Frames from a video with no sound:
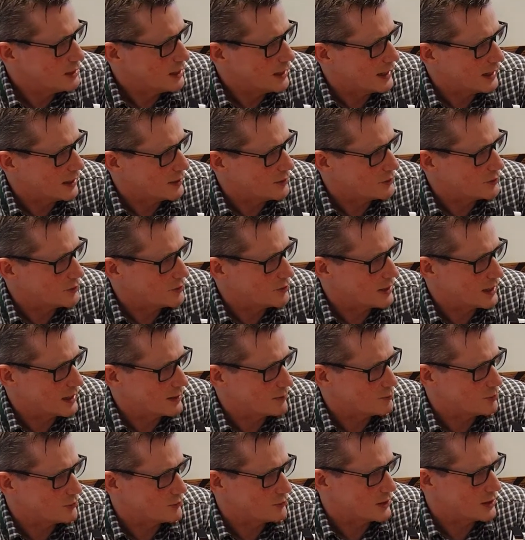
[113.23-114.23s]
And
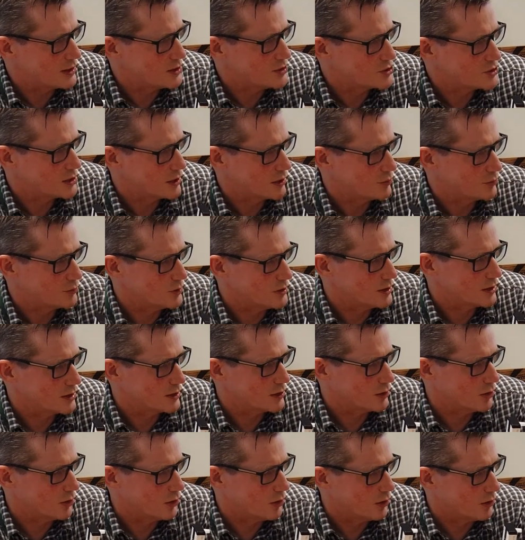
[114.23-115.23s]
that provides a
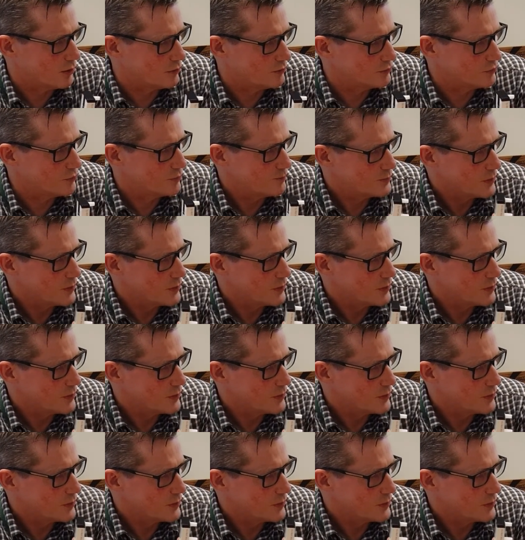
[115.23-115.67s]
reading of